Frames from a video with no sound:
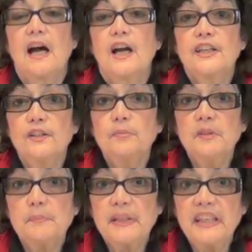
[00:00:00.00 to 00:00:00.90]
A
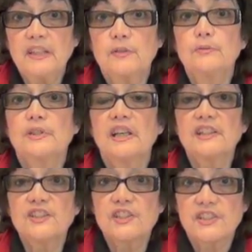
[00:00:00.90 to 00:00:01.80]
human being who
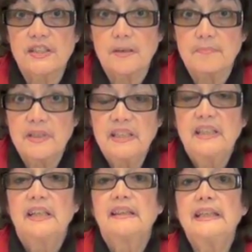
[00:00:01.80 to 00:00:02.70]
touches them,
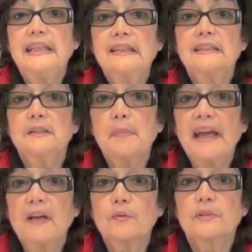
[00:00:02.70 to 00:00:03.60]
the healing
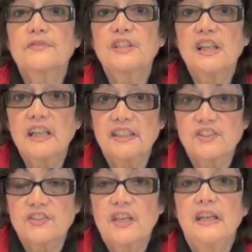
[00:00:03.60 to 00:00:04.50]
power of
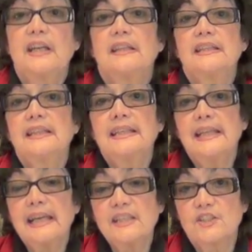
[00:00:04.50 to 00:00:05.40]
touch, the
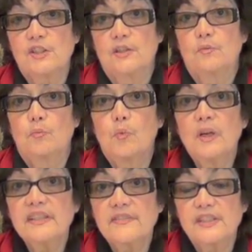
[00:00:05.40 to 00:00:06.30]
connection,
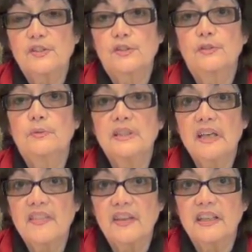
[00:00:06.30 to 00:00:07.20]
one of us to
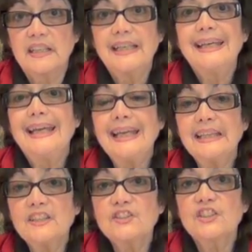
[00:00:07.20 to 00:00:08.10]
another.
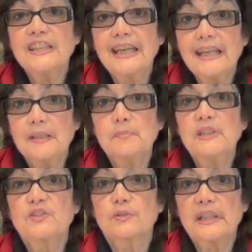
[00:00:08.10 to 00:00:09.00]
Energy can
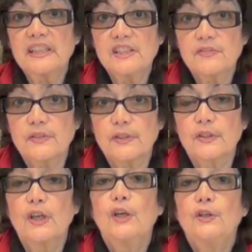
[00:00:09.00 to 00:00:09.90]
be transferred.
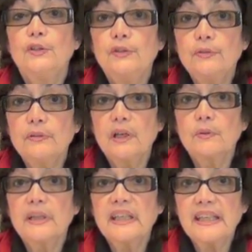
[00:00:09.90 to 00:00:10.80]
You
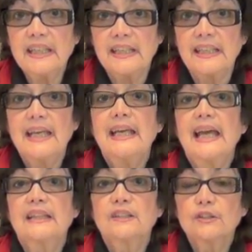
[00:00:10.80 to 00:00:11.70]
going in
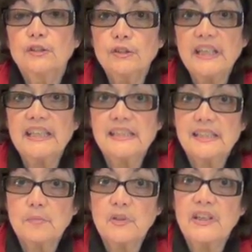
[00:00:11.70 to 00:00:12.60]
and looking
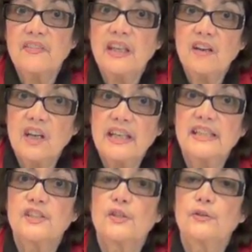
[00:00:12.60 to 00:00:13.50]
someone in the eye
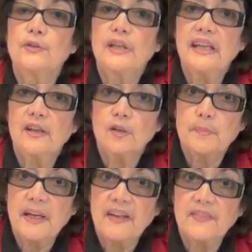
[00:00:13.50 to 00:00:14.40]
as though you care
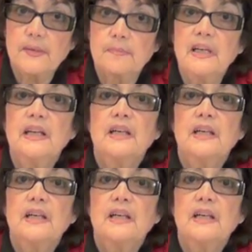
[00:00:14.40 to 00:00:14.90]
about them,